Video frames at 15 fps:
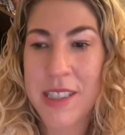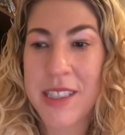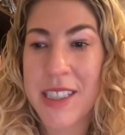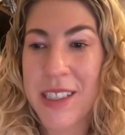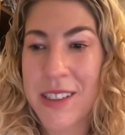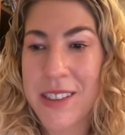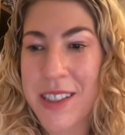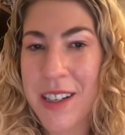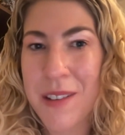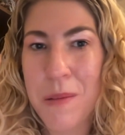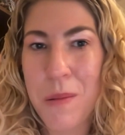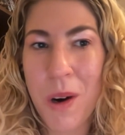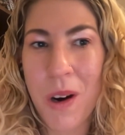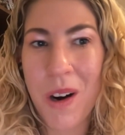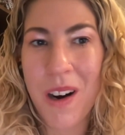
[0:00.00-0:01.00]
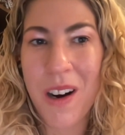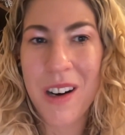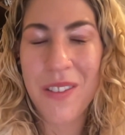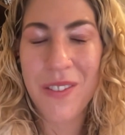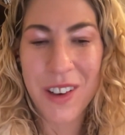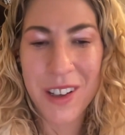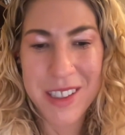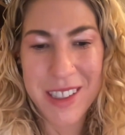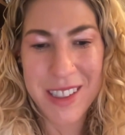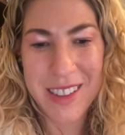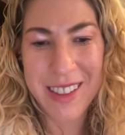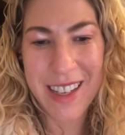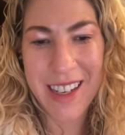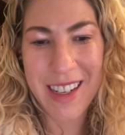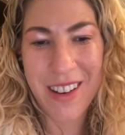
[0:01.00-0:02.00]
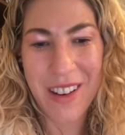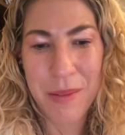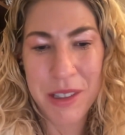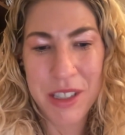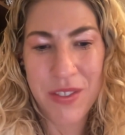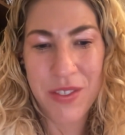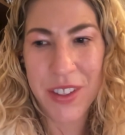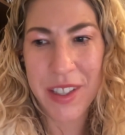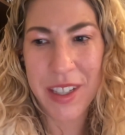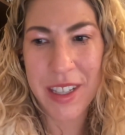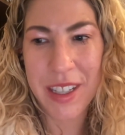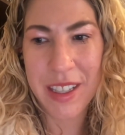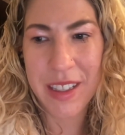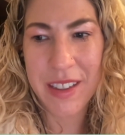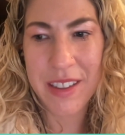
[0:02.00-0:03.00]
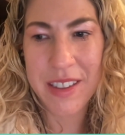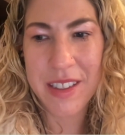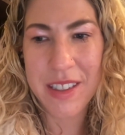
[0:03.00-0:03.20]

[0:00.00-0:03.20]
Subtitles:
deal's gonna work versus like almost feeling